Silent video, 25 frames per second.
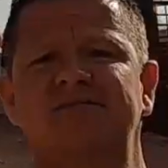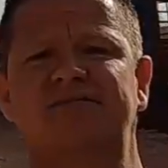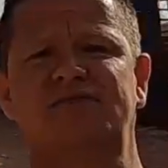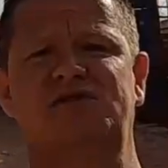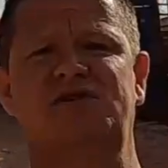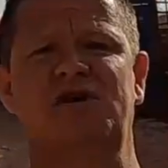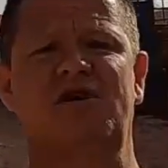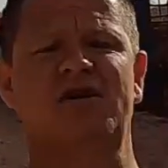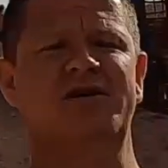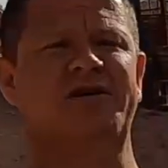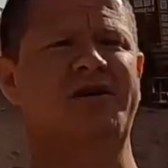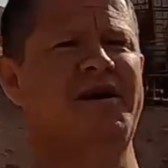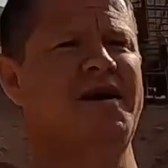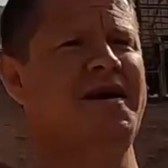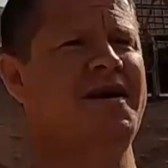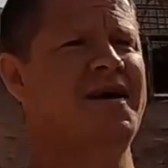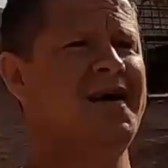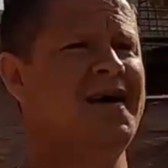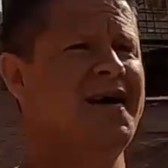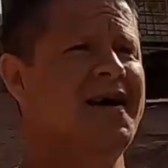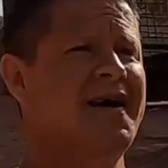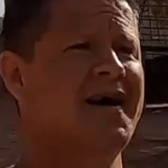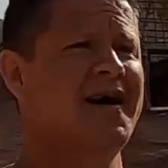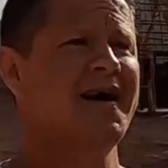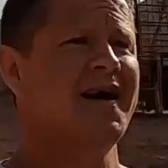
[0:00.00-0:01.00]
either side.
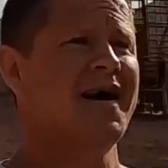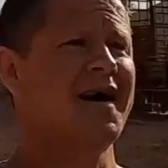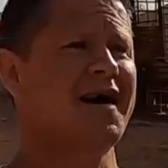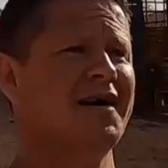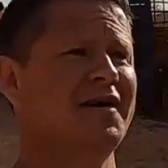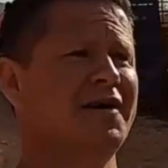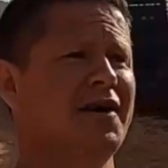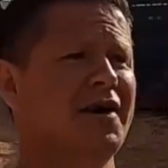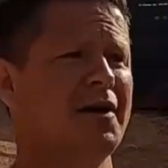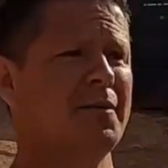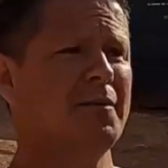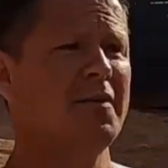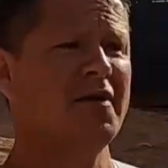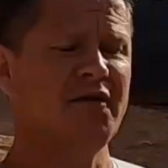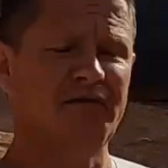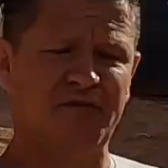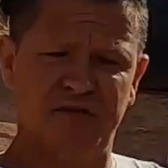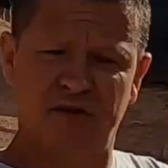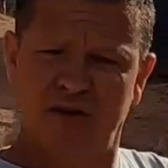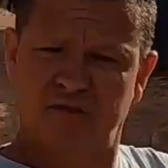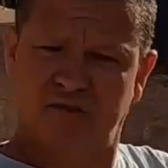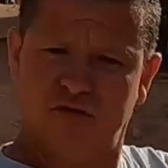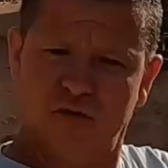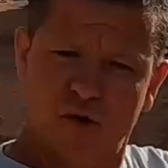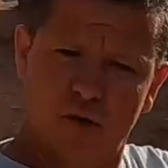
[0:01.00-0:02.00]
And
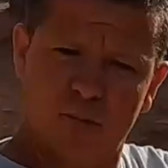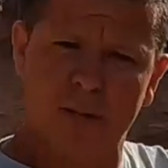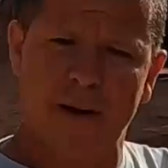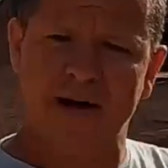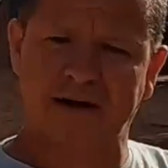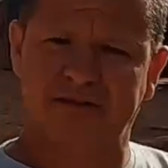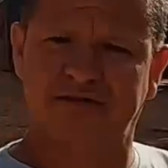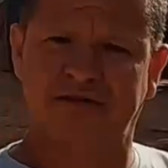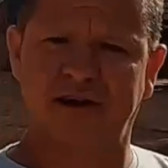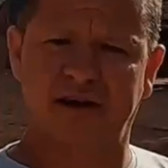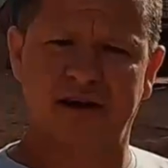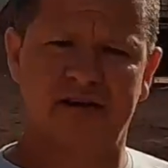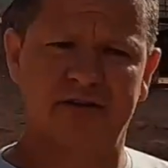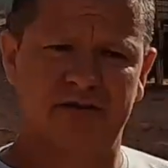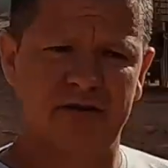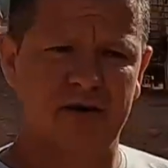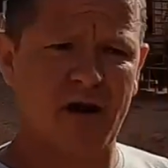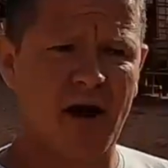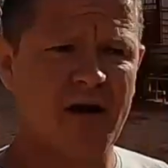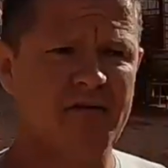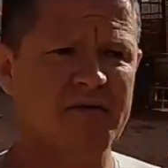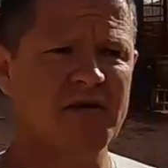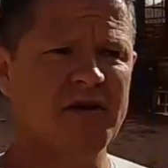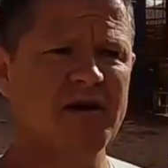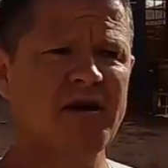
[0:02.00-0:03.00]
if your bags are getting too
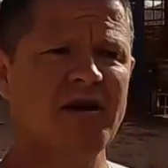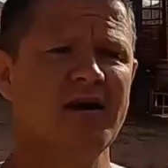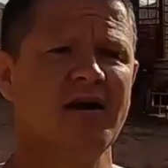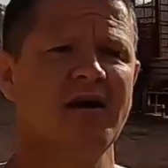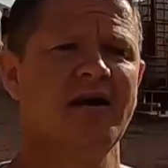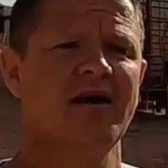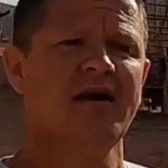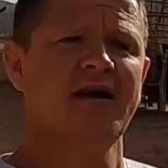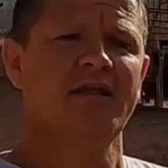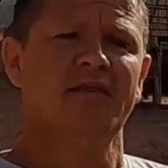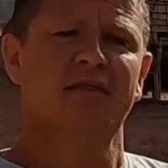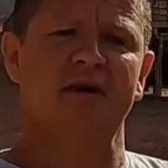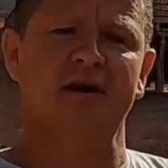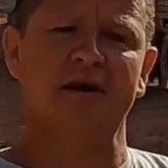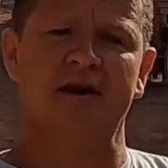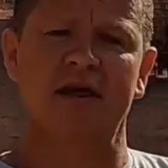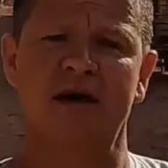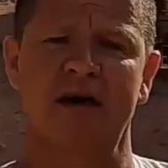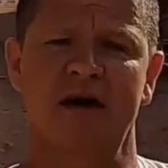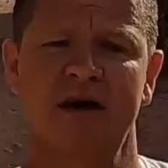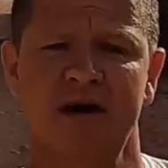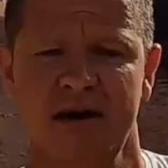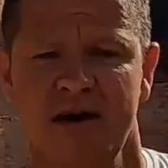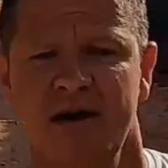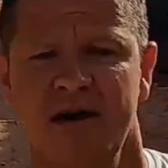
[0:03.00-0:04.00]
heavy, then